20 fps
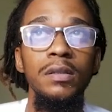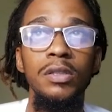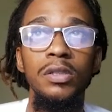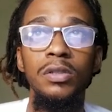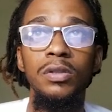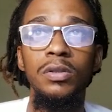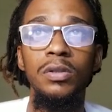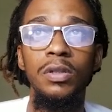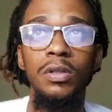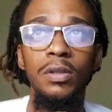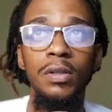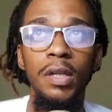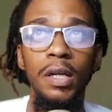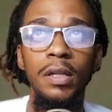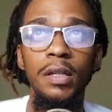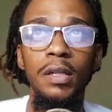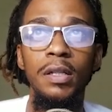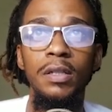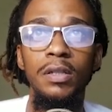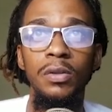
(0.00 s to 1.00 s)
you go
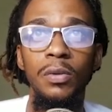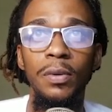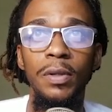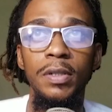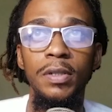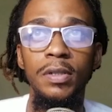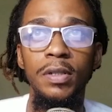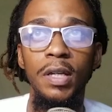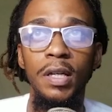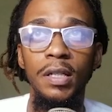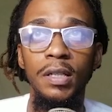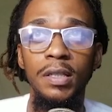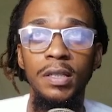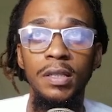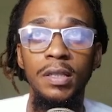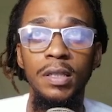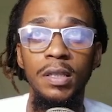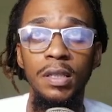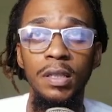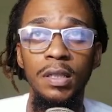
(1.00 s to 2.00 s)
down here to where you get
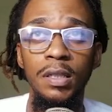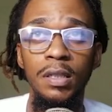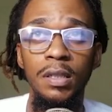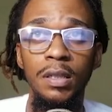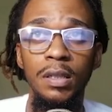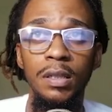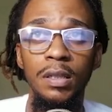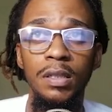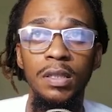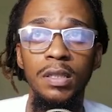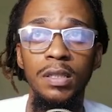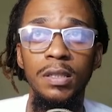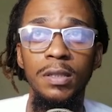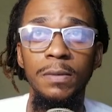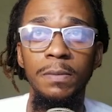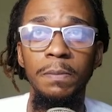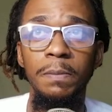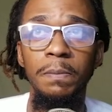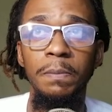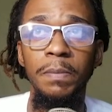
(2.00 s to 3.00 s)
see
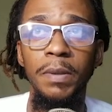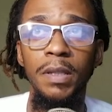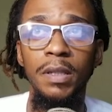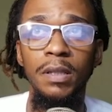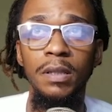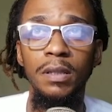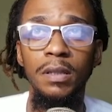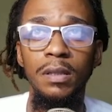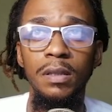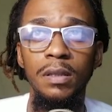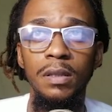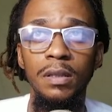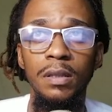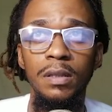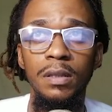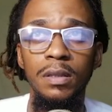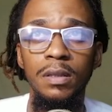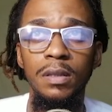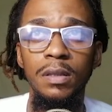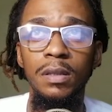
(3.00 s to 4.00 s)

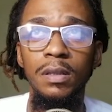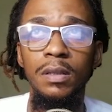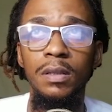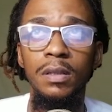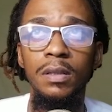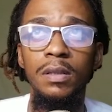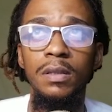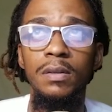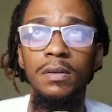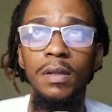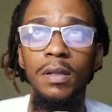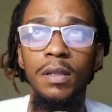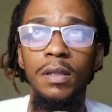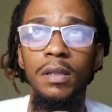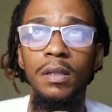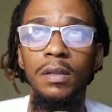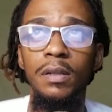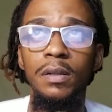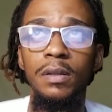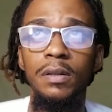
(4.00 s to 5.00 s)
spins right
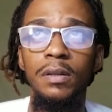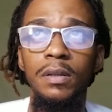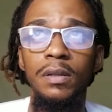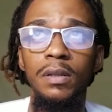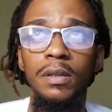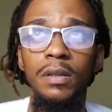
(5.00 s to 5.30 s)
here,